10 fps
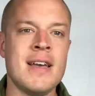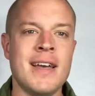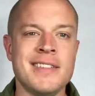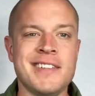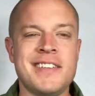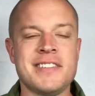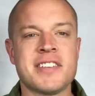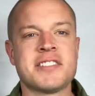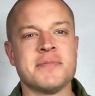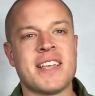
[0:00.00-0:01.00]
DT
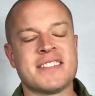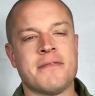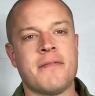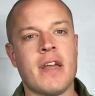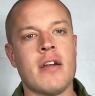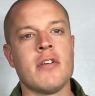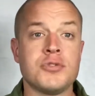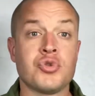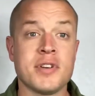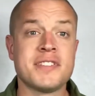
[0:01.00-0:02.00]
Systems has a very
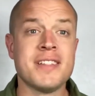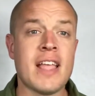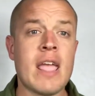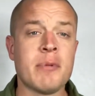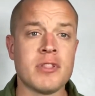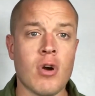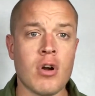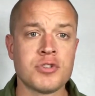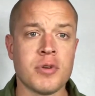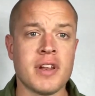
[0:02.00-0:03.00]
trusted name in
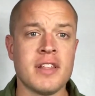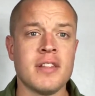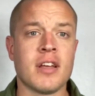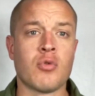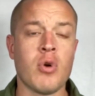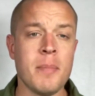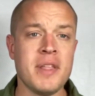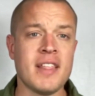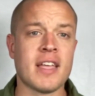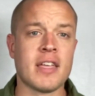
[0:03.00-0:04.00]
dog training
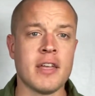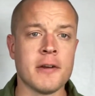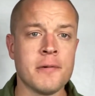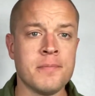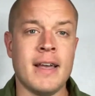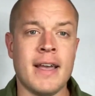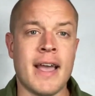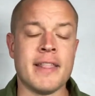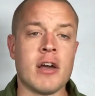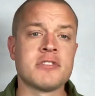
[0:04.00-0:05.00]
equipment and gear,
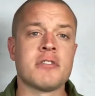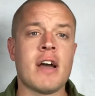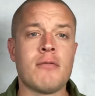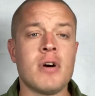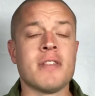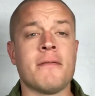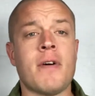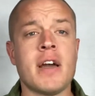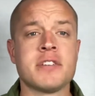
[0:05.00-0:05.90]
and they also have one of the finest